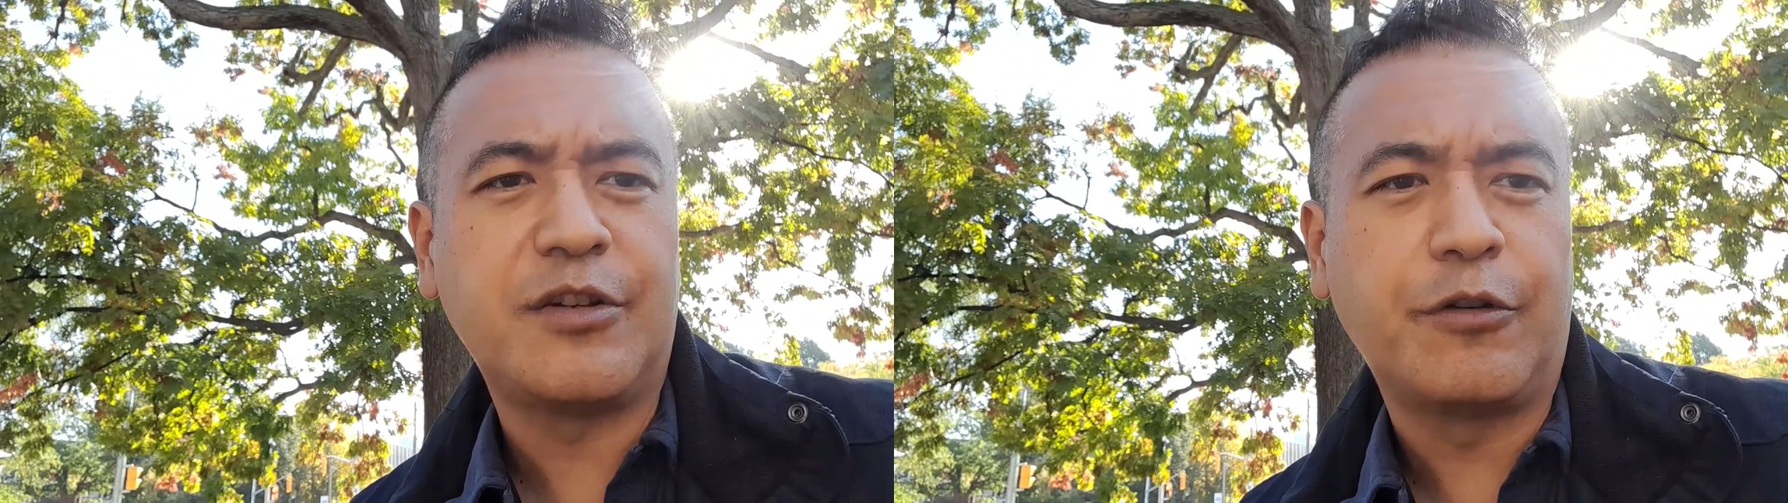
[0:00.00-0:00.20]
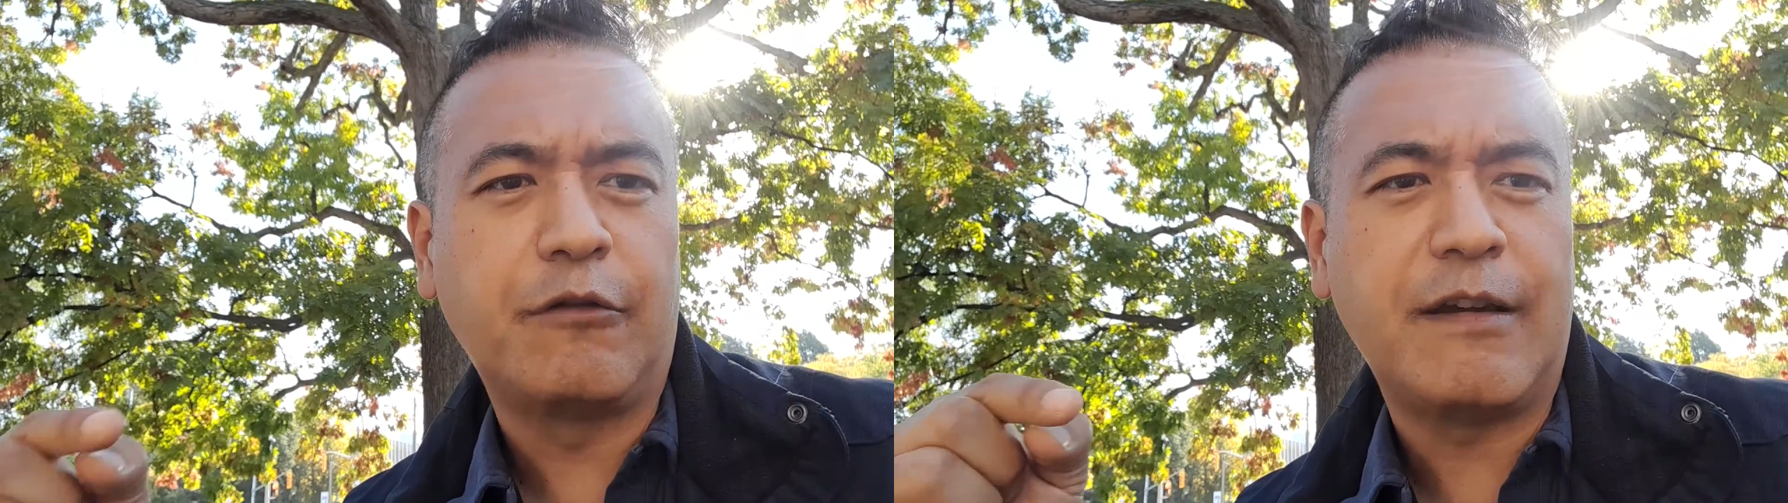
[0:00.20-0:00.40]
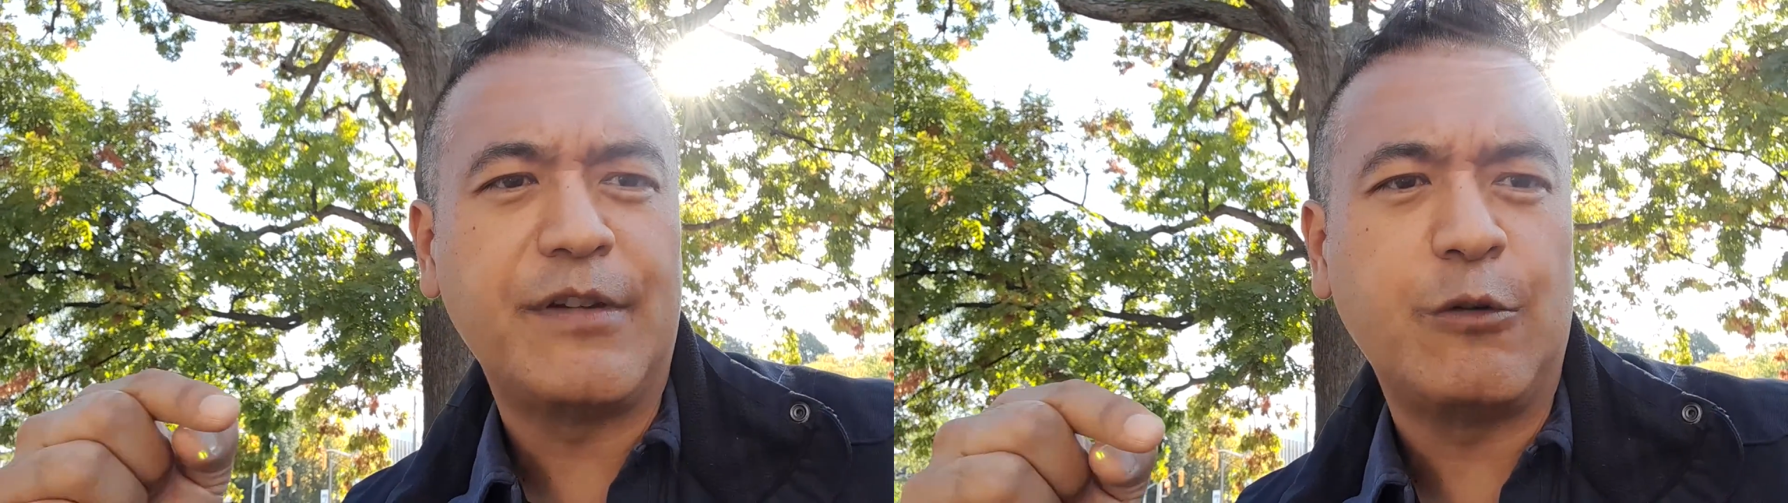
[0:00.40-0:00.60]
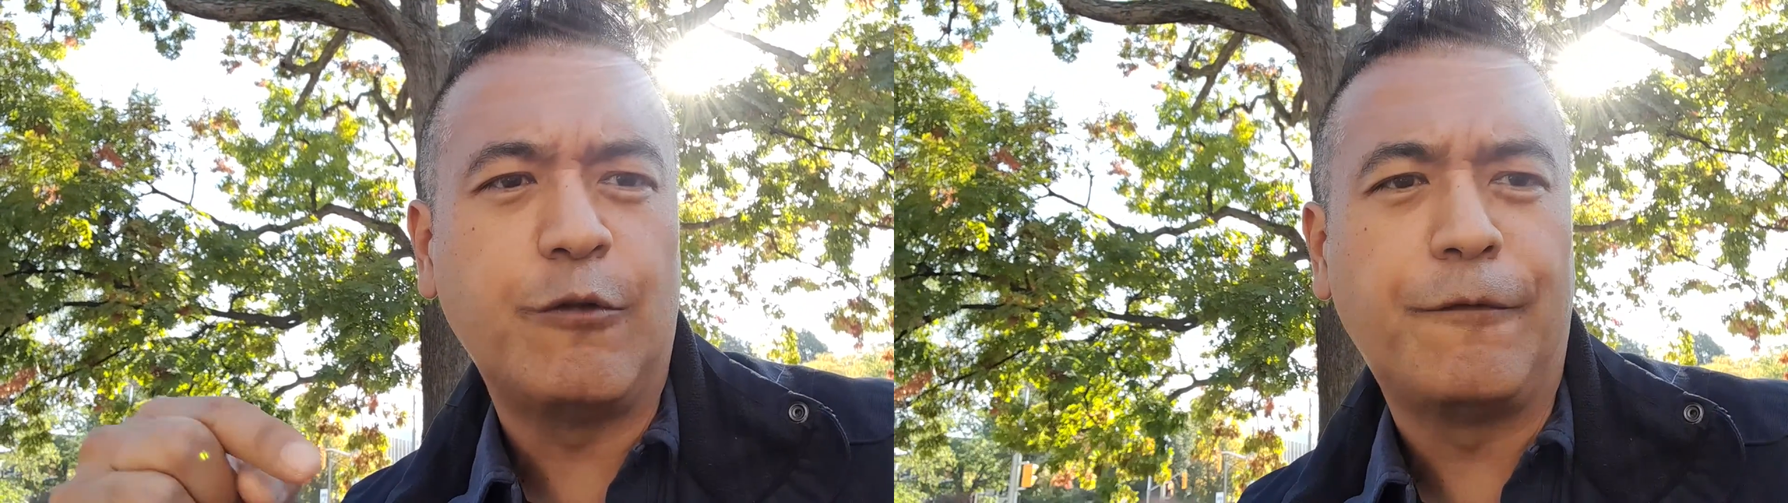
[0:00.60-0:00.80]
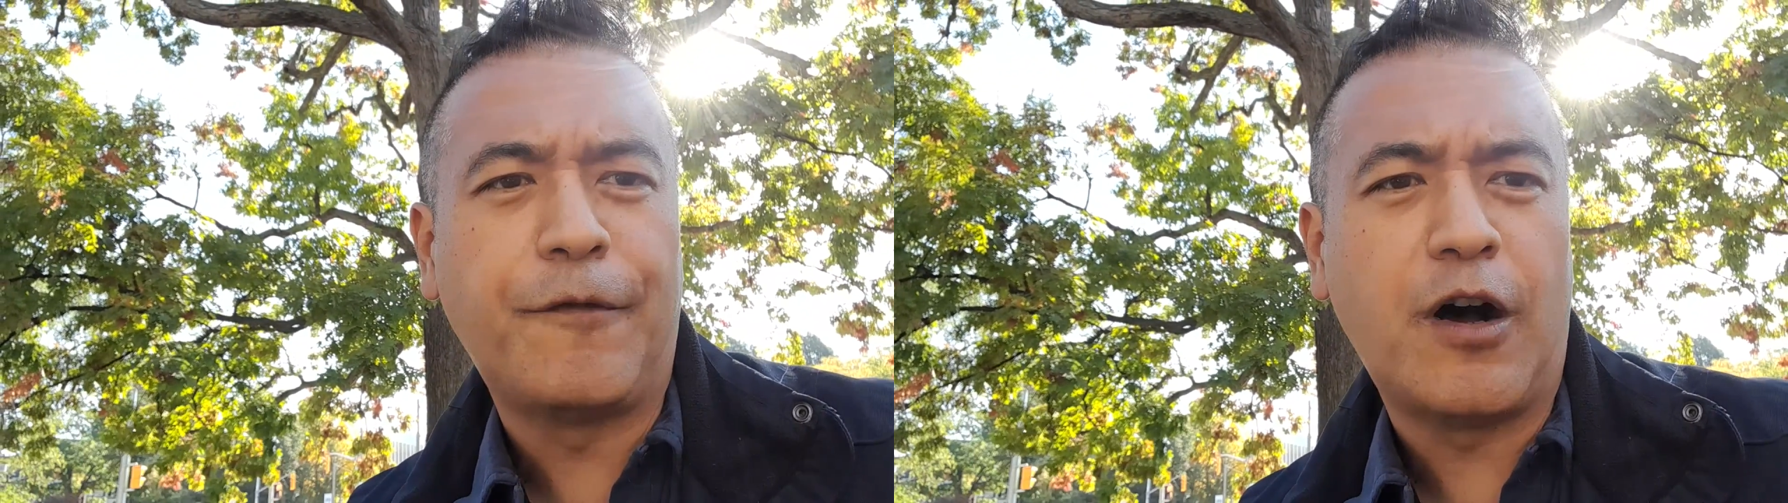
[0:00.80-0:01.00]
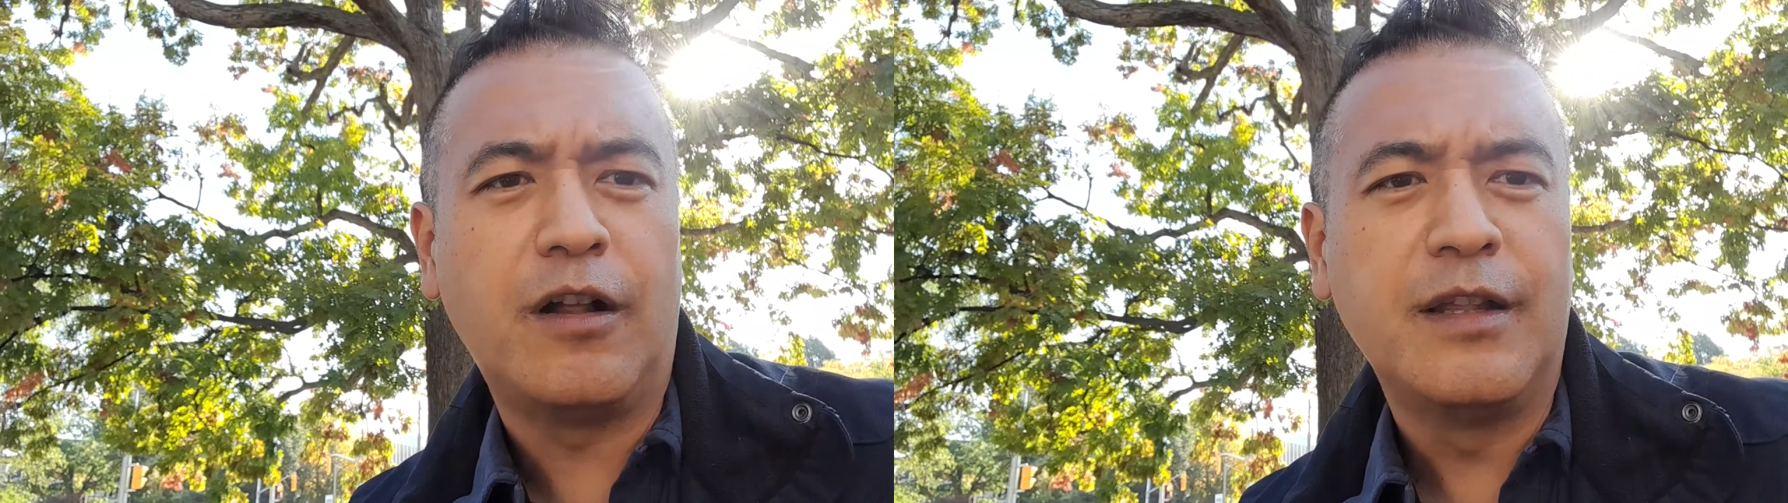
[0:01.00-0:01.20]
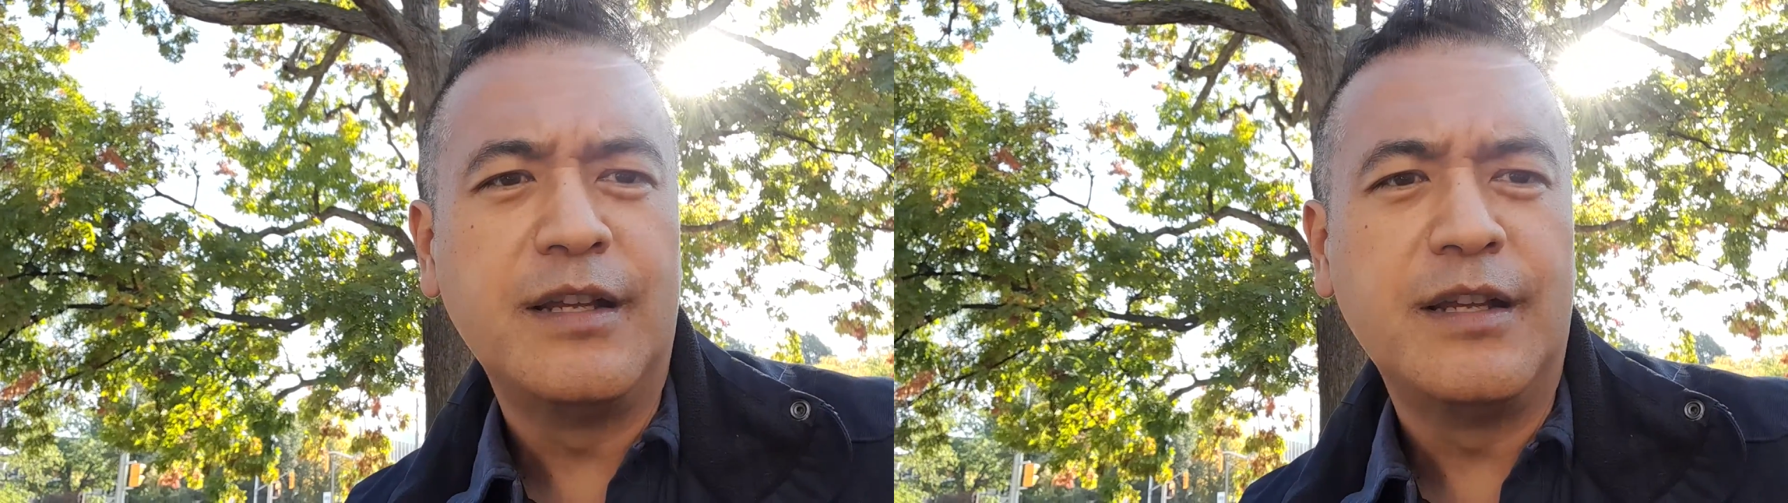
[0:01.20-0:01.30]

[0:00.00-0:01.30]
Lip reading: total revenue will fall.